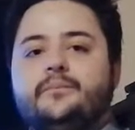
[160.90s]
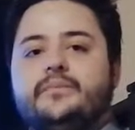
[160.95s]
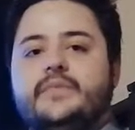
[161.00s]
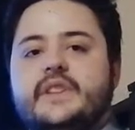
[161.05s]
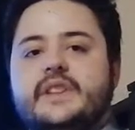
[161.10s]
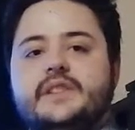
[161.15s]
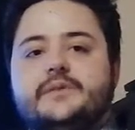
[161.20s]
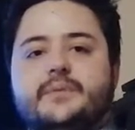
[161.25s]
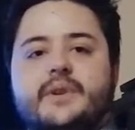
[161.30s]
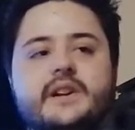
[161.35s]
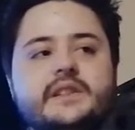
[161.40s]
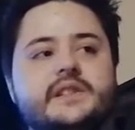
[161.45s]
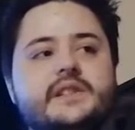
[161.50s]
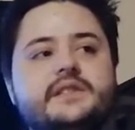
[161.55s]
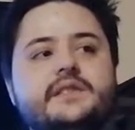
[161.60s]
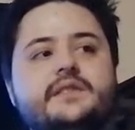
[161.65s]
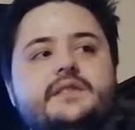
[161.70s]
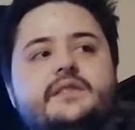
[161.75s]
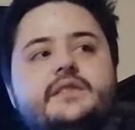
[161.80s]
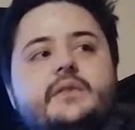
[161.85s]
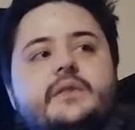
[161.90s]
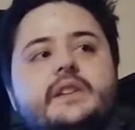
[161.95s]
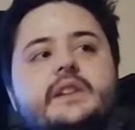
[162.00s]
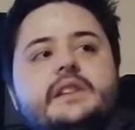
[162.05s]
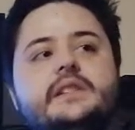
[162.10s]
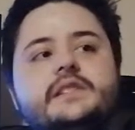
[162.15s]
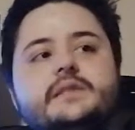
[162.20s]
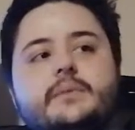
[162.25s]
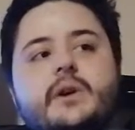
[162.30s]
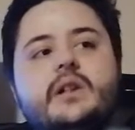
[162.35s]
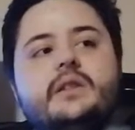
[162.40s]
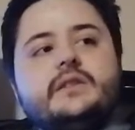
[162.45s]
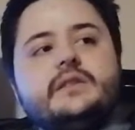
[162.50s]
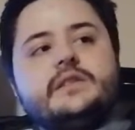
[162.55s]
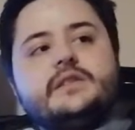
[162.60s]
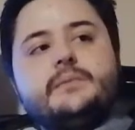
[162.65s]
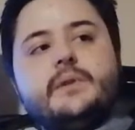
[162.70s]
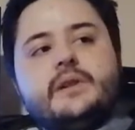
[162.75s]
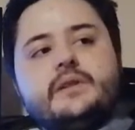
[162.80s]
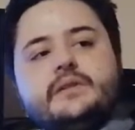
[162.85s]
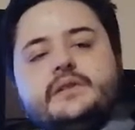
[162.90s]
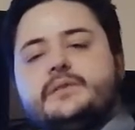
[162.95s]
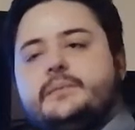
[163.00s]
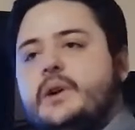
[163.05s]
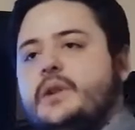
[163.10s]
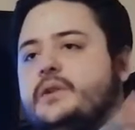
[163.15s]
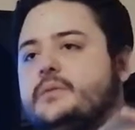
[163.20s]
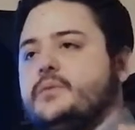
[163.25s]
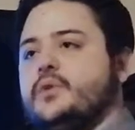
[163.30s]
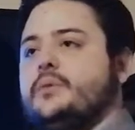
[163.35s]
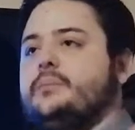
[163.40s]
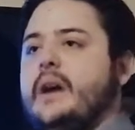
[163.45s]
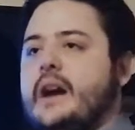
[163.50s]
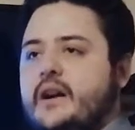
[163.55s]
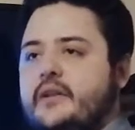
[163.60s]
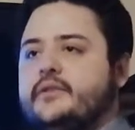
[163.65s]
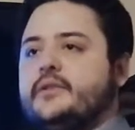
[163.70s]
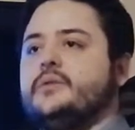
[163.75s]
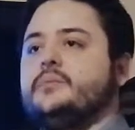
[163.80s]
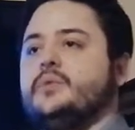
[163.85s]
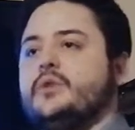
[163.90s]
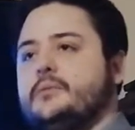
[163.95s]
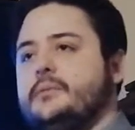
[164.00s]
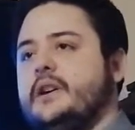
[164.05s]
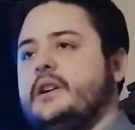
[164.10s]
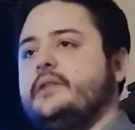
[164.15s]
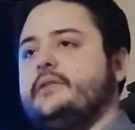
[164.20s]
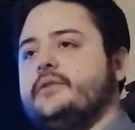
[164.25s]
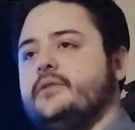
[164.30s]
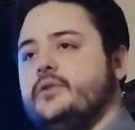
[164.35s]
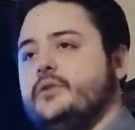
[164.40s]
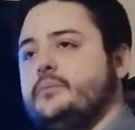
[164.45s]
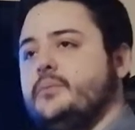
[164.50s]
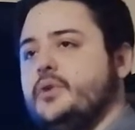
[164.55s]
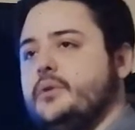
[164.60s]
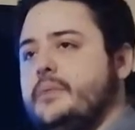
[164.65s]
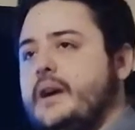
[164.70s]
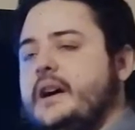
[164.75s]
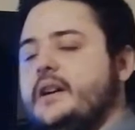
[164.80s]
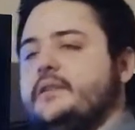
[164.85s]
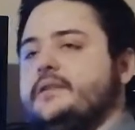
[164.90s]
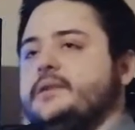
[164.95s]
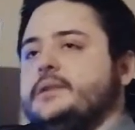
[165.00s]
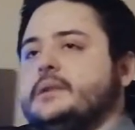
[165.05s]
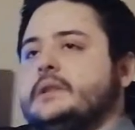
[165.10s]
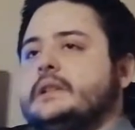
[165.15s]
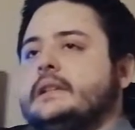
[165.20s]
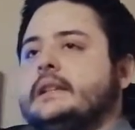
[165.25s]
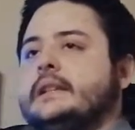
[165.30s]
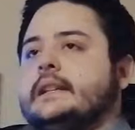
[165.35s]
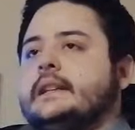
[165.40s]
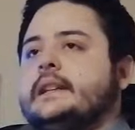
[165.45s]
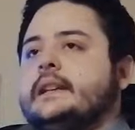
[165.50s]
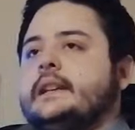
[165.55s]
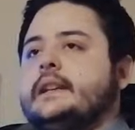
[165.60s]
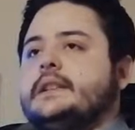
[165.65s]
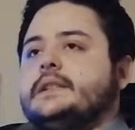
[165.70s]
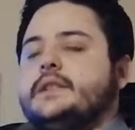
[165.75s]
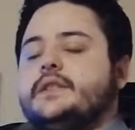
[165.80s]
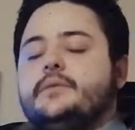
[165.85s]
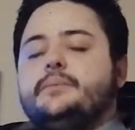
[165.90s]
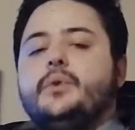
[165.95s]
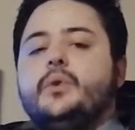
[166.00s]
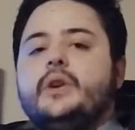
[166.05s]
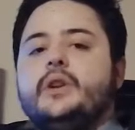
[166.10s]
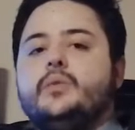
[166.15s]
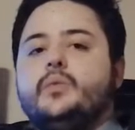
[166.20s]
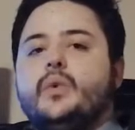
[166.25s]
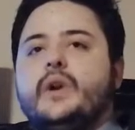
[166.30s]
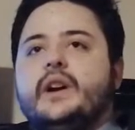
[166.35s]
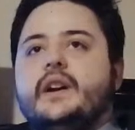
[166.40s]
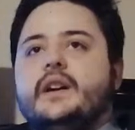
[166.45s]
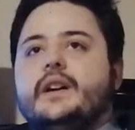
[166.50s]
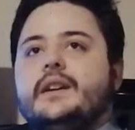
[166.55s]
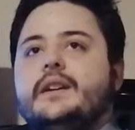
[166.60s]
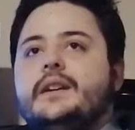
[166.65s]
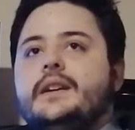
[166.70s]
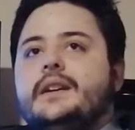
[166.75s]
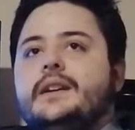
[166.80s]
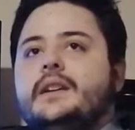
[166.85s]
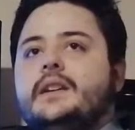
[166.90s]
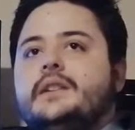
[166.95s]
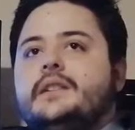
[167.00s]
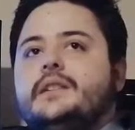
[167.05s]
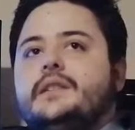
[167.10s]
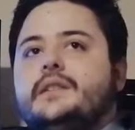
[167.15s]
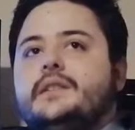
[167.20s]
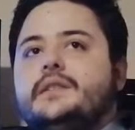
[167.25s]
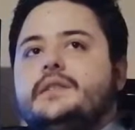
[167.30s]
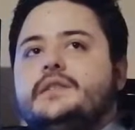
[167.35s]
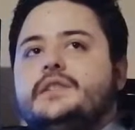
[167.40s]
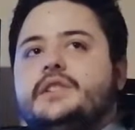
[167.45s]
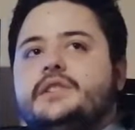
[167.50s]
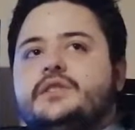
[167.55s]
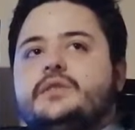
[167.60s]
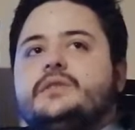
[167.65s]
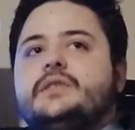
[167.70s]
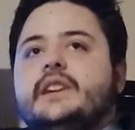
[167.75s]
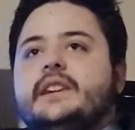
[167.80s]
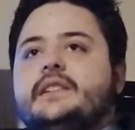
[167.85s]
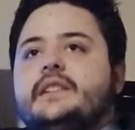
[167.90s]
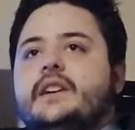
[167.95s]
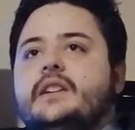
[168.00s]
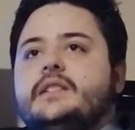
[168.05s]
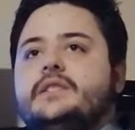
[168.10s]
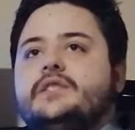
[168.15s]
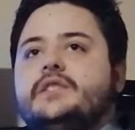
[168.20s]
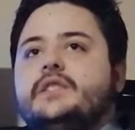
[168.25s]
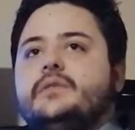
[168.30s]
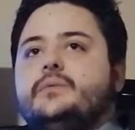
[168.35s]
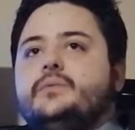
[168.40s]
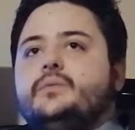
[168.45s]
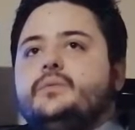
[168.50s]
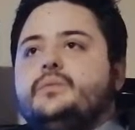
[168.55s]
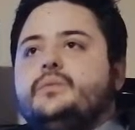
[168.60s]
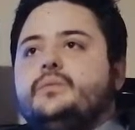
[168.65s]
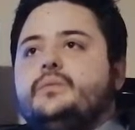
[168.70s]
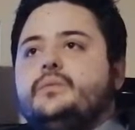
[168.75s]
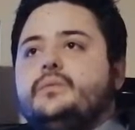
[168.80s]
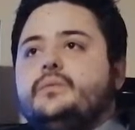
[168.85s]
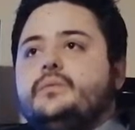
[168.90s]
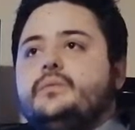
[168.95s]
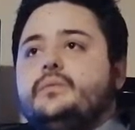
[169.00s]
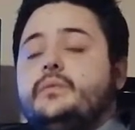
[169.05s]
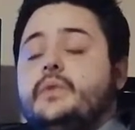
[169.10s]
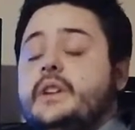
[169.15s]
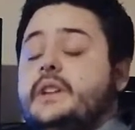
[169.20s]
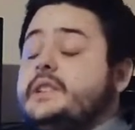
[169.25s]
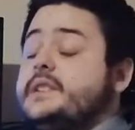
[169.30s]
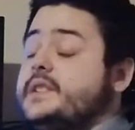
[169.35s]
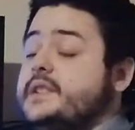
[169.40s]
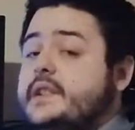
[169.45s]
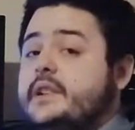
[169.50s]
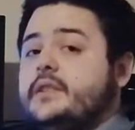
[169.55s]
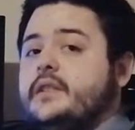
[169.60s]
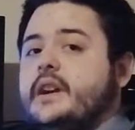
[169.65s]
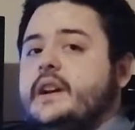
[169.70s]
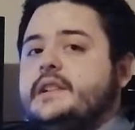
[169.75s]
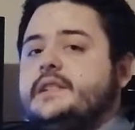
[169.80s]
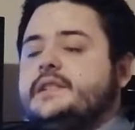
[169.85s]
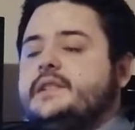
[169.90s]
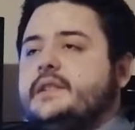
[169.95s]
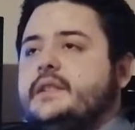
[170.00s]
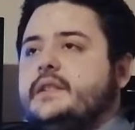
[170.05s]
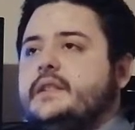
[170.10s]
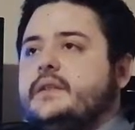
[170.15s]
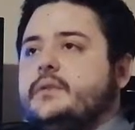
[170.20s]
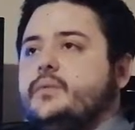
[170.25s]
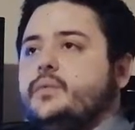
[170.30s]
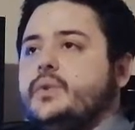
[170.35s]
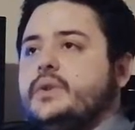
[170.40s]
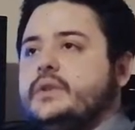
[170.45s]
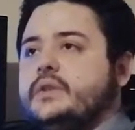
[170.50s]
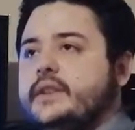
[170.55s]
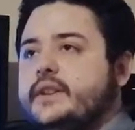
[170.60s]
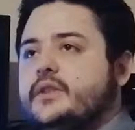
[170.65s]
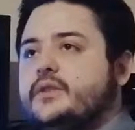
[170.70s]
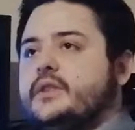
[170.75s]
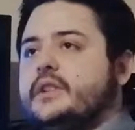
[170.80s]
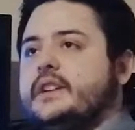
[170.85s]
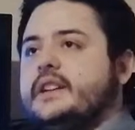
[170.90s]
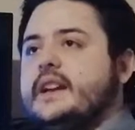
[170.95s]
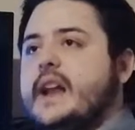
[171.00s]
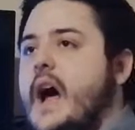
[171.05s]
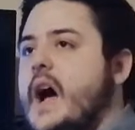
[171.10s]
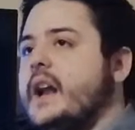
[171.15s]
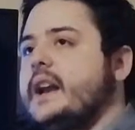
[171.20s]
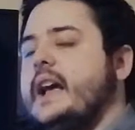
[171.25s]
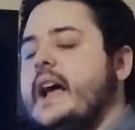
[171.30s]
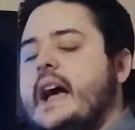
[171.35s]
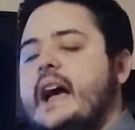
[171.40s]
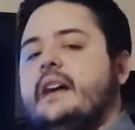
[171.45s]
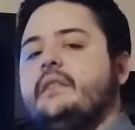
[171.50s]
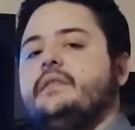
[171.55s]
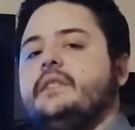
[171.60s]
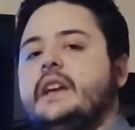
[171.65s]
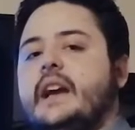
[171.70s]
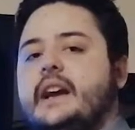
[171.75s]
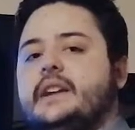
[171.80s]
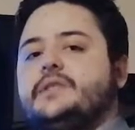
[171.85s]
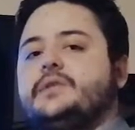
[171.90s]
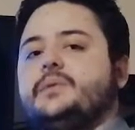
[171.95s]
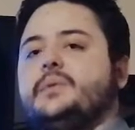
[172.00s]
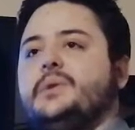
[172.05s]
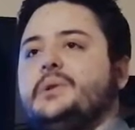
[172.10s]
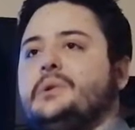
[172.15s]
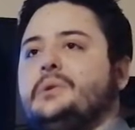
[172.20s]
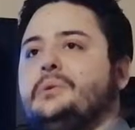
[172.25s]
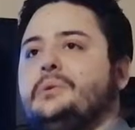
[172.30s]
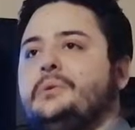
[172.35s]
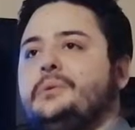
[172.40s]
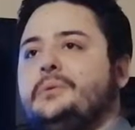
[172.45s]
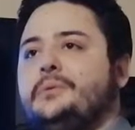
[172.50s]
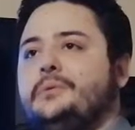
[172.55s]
these processors are going to get smaller and smaller and smaller and more powerful and more powerful and more powerful to the point where digital technology, it is theorized, will literally not have the actual